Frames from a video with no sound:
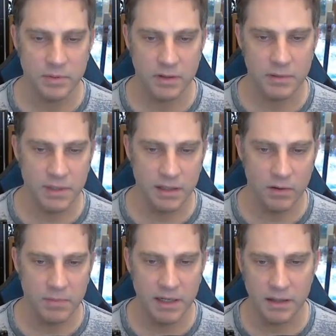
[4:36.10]
Plumbing.
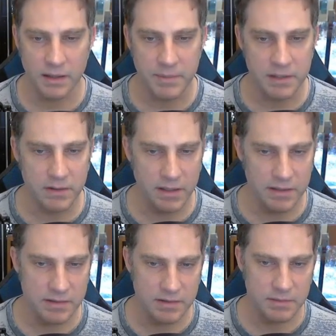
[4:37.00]
Oh, it might not let me do
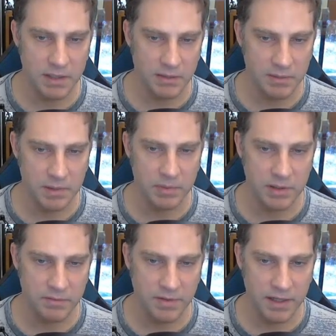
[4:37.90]
this. It might not let me
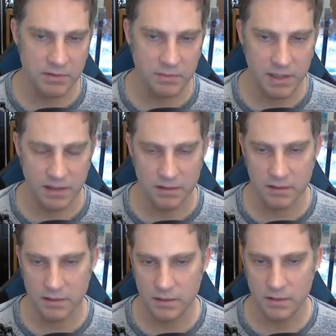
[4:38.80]
put in a fake domain.